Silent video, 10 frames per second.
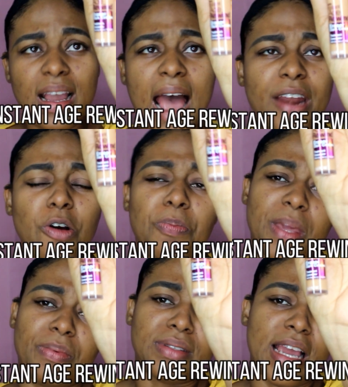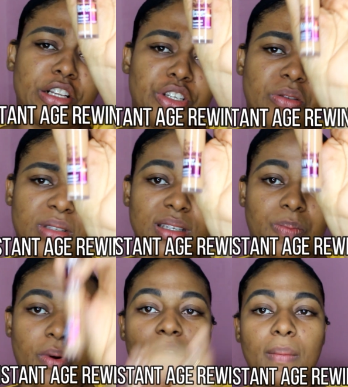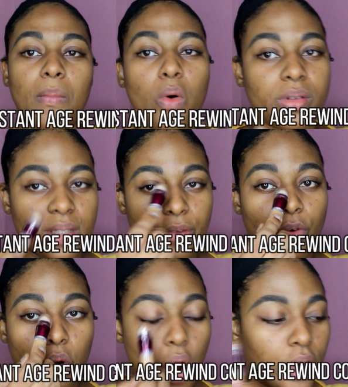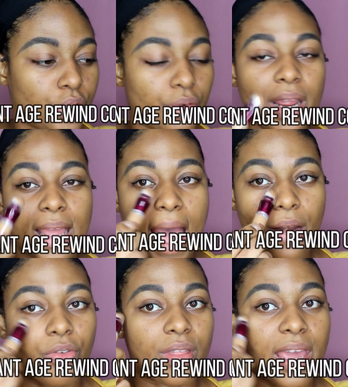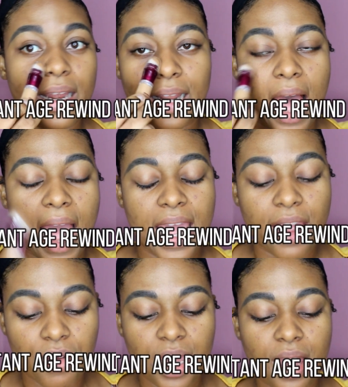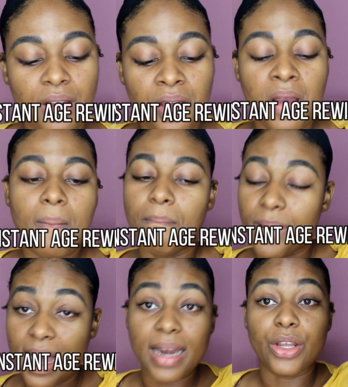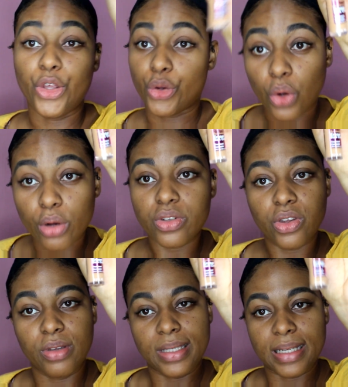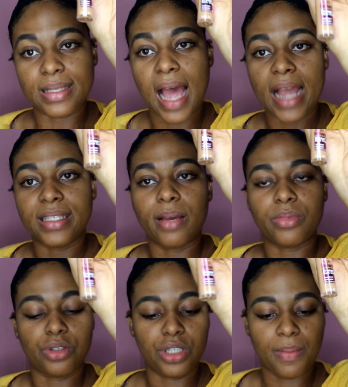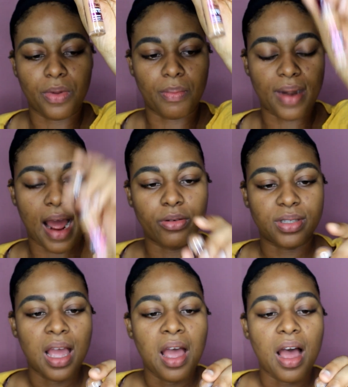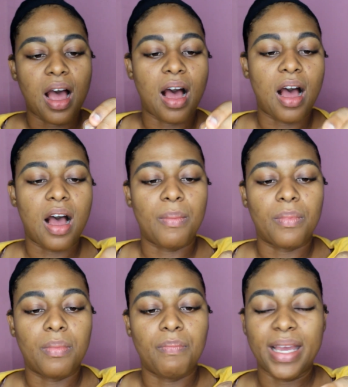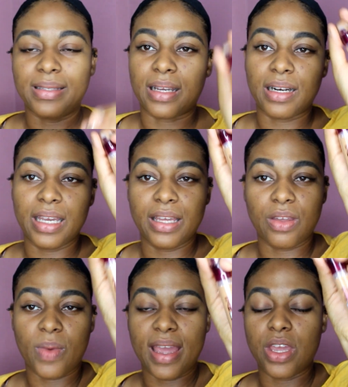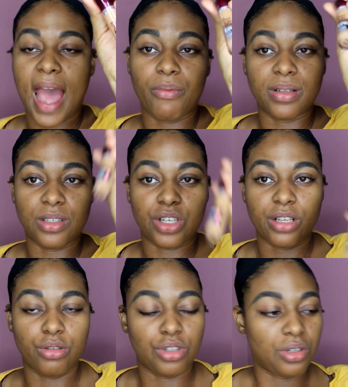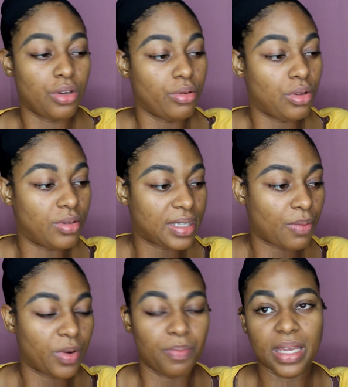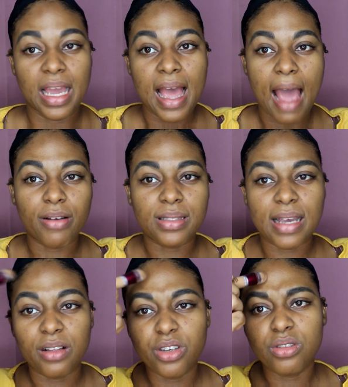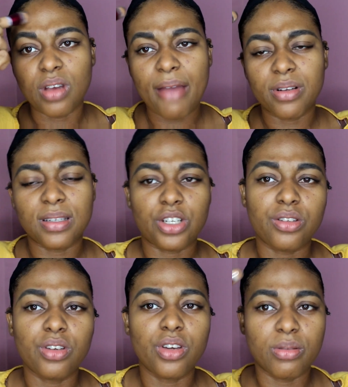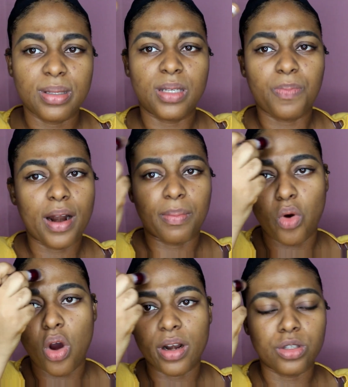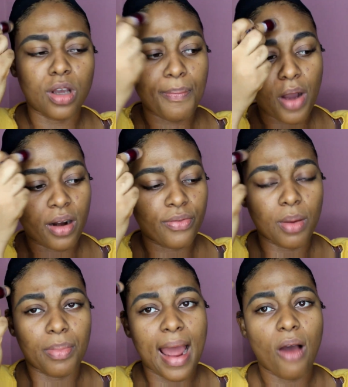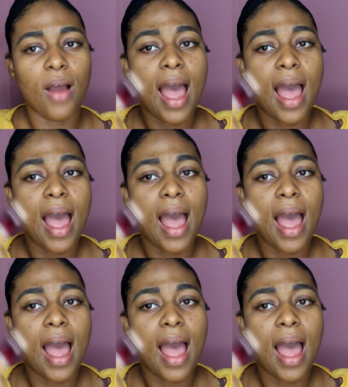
I know people tend to use this product mostly for contouring and for the under eye area, but you could also use this item to shape your brows. Basically, the way I would suggest you use it would be, I would suggest you use this product more on the top part of your brow